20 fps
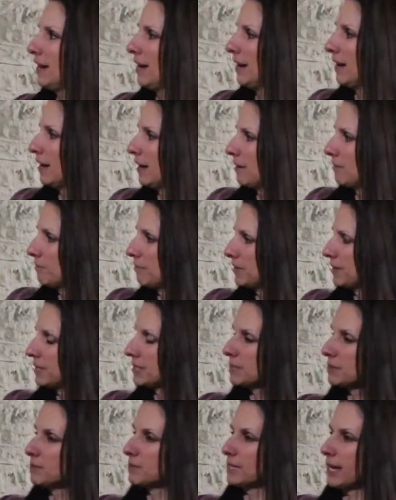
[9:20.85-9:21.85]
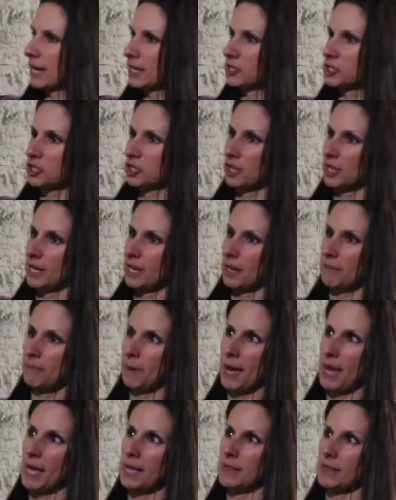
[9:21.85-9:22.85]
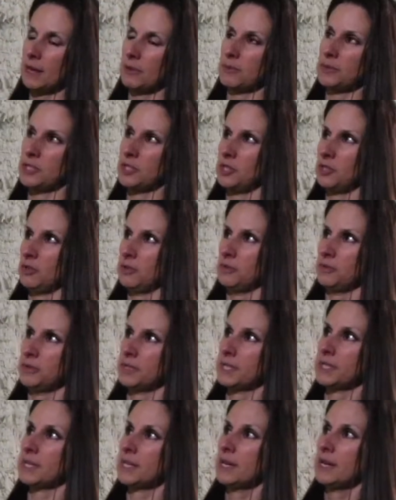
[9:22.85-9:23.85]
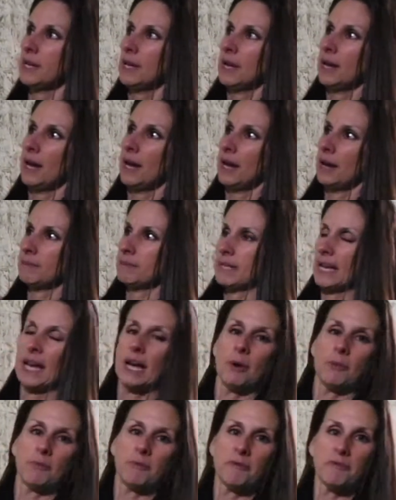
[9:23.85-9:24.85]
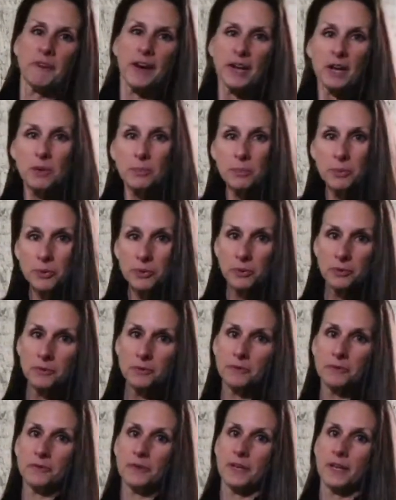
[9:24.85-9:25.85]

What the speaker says: But this was actually a paint that was used to help fireproof